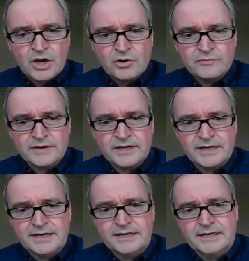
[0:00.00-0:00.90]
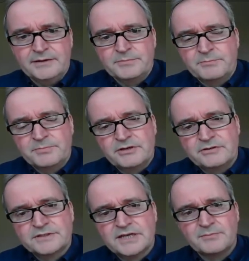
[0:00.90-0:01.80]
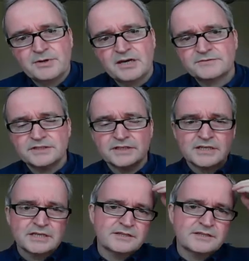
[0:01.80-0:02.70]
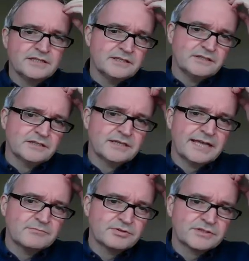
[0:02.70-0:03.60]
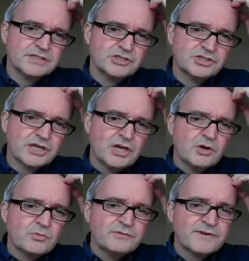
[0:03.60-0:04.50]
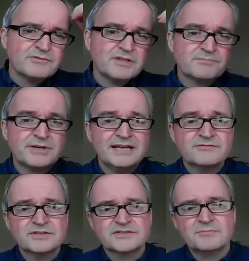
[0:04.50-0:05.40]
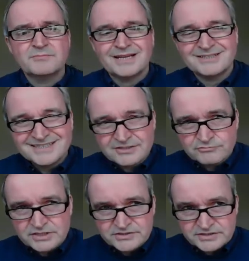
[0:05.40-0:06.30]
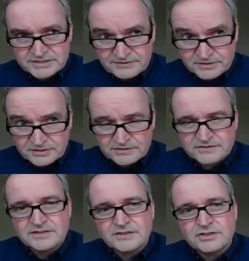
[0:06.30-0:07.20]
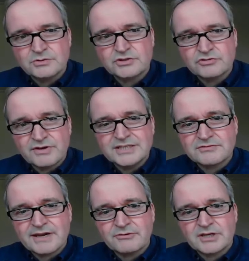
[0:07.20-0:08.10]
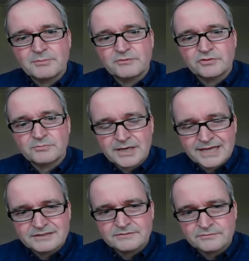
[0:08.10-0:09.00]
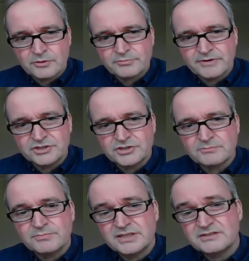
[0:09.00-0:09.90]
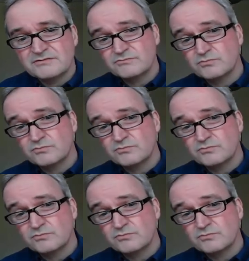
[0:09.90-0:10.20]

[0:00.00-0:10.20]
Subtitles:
over a period of time after the Glenn procedure, we found that planned versus unplanned did reach significance in that you had a greater outcome if you had a planned operation, but it